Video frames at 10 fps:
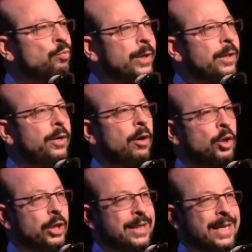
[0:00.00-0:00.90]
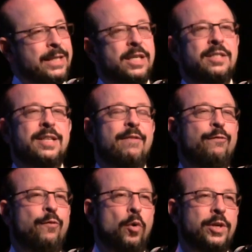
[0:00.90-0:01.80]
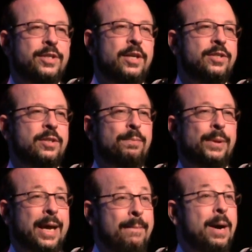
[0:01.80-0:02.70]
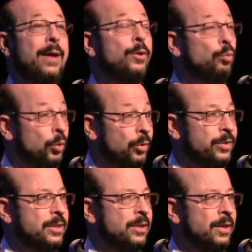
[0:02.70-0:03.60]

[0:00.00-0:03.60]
really are good things because they force us to play by the rules,